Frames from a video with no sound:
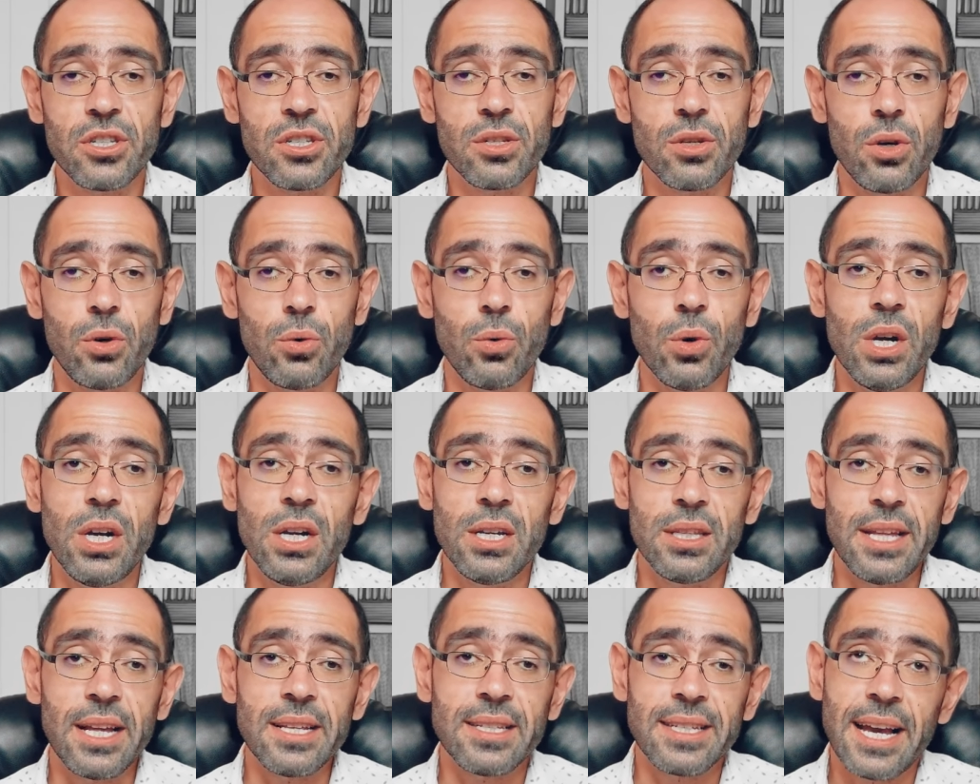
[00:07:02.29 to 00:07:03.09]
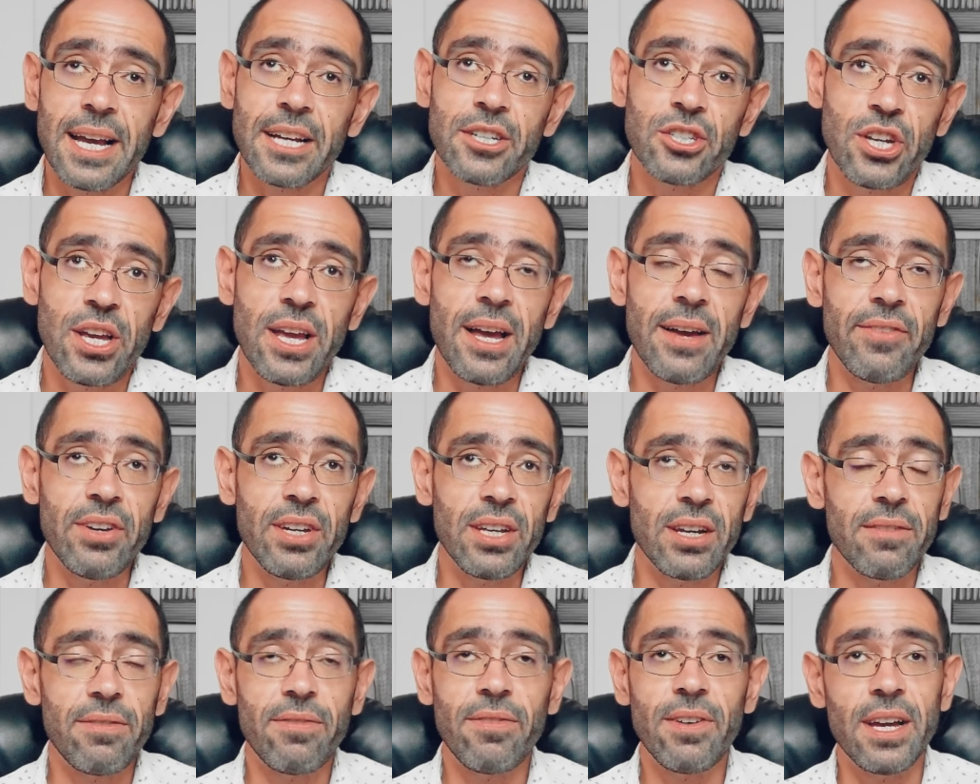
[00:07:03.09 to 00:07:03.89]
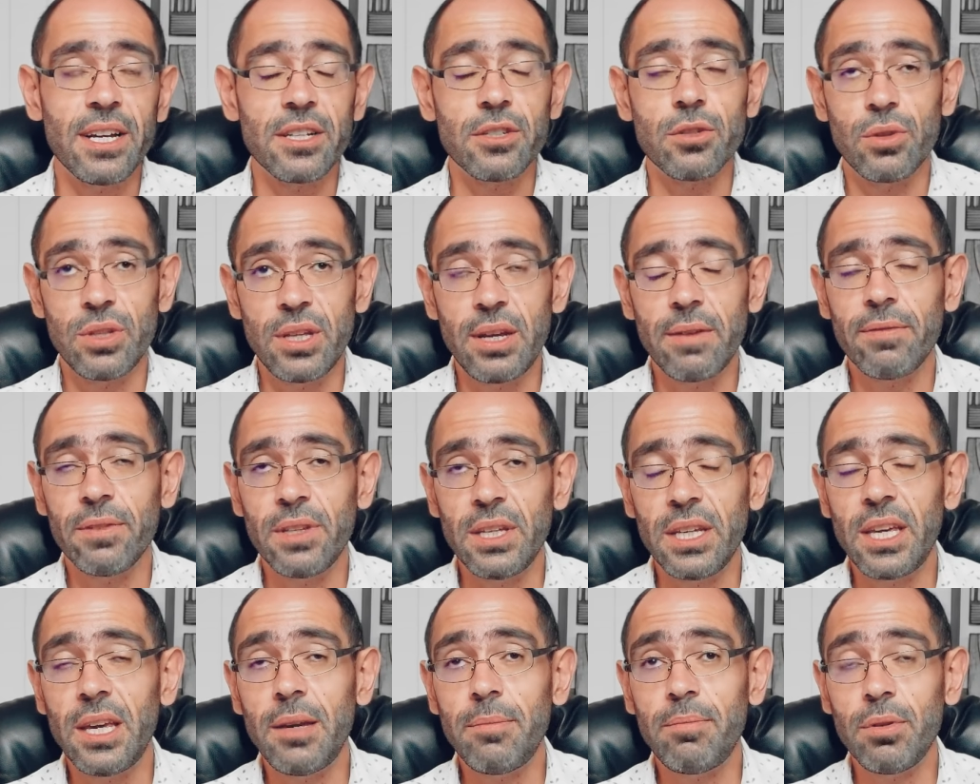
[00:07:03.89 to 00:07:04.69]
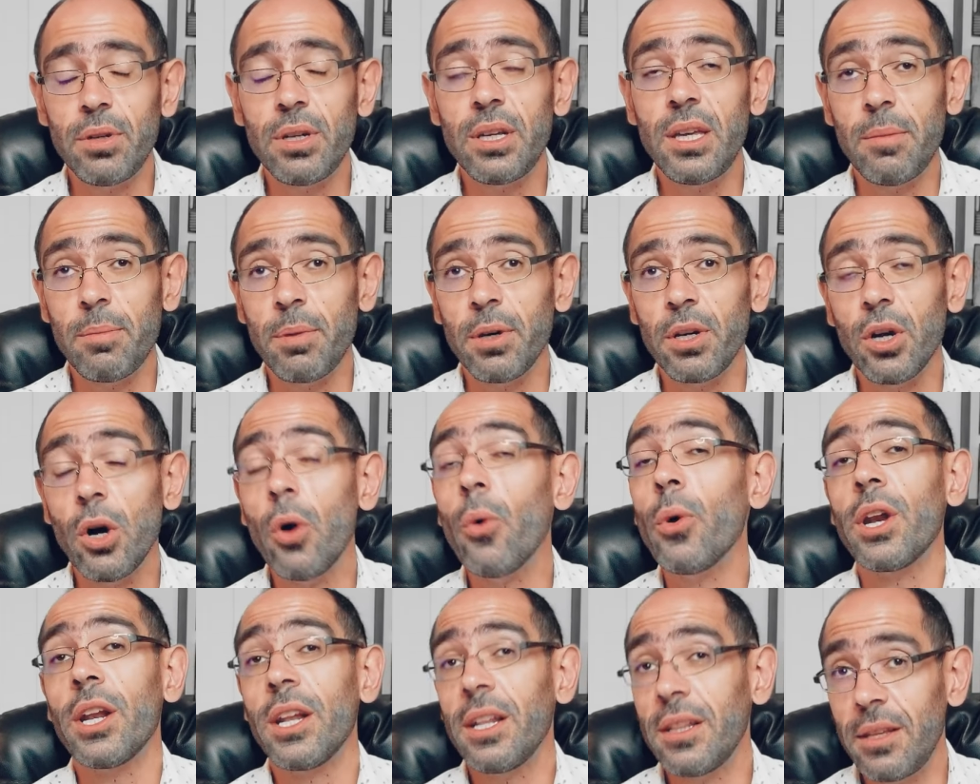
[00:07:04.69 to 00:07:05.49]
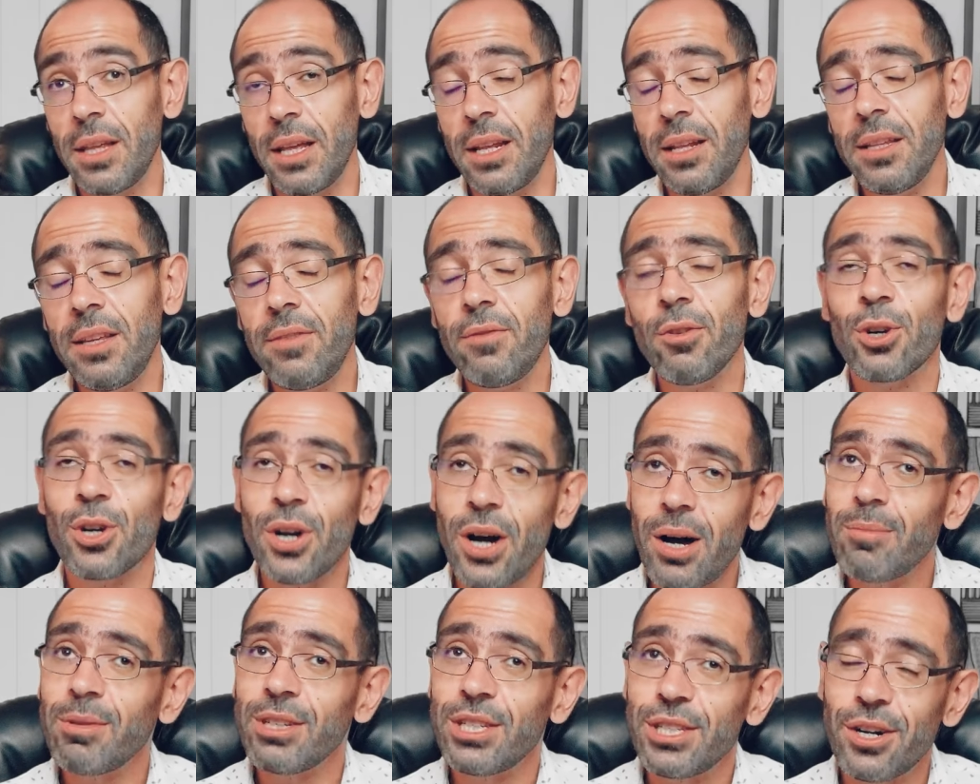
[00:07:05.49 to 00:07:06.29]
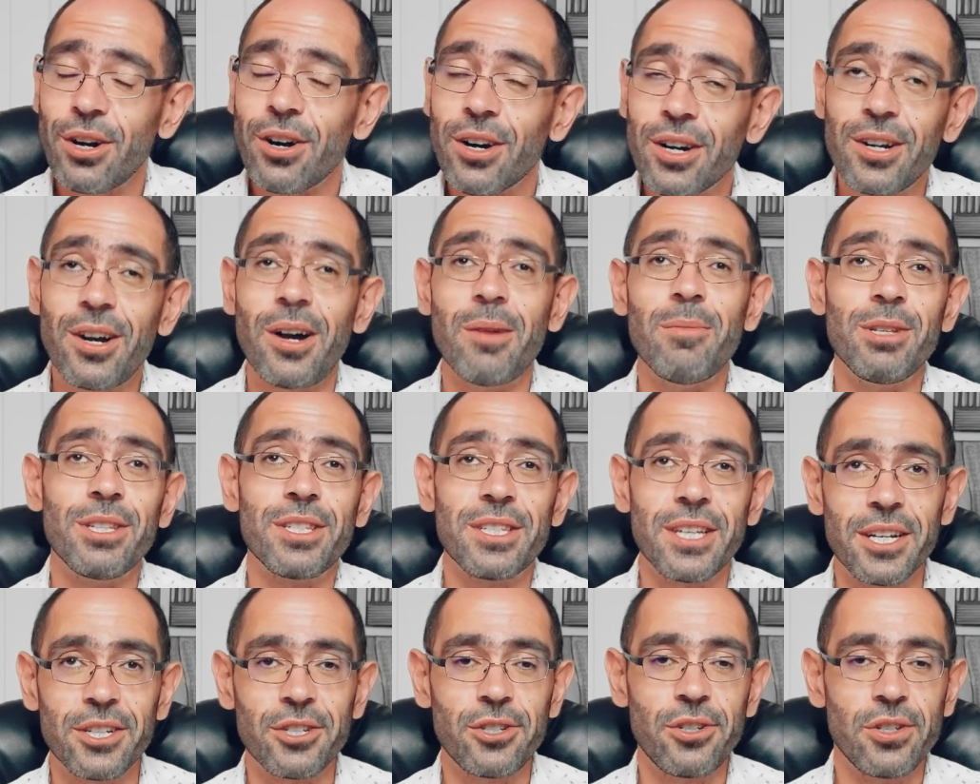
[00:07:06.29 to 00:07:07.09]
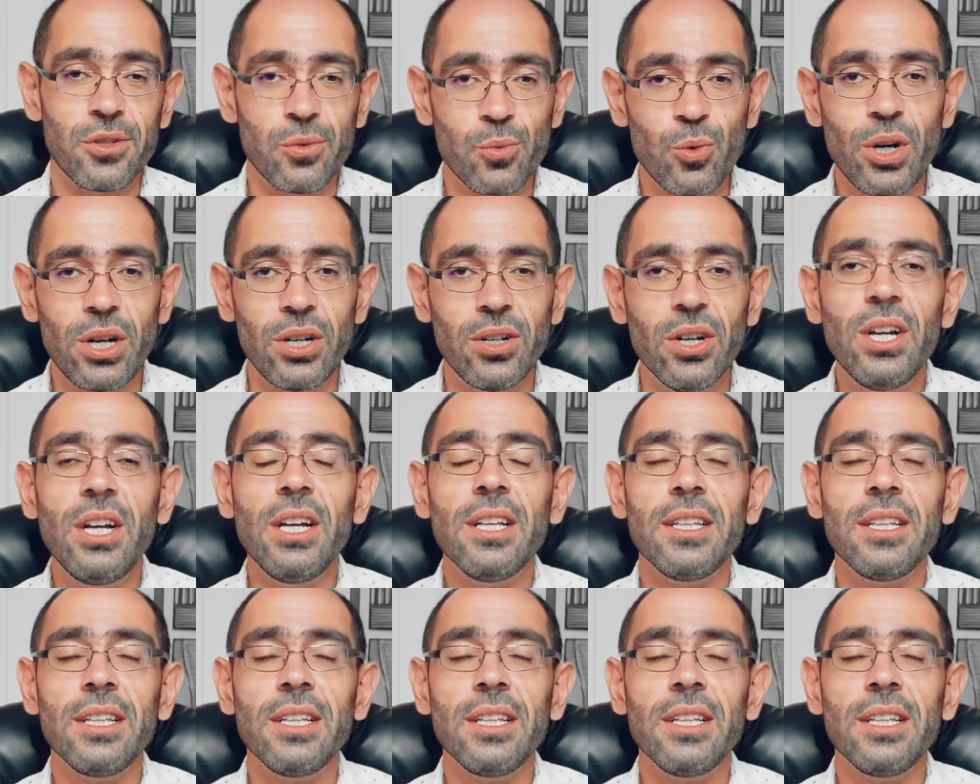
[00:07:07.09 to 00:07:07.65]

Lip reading: So that's actually having an effect. So definitely keep it going, and leave your comments in our comment section as well.